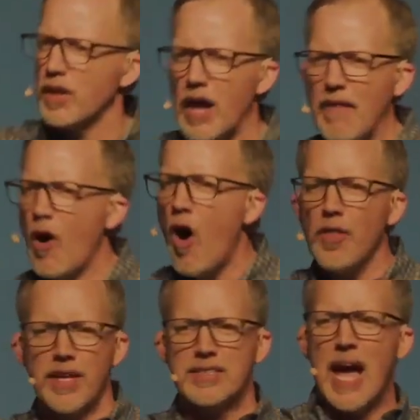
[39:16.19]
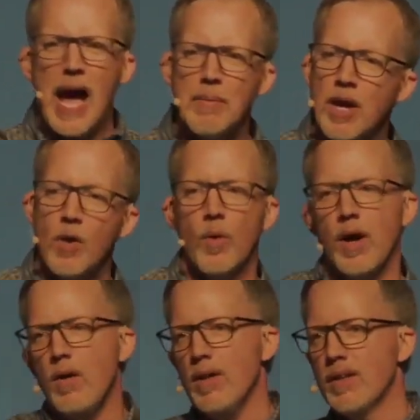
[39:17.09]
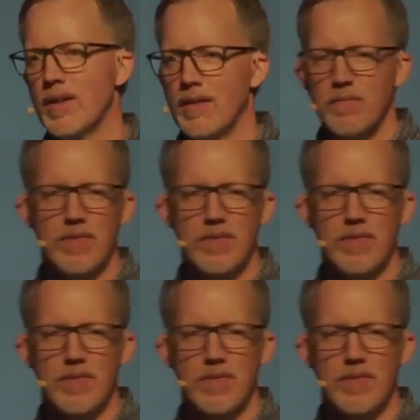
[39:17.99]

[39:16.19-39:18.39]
doing in their life all the time. Well,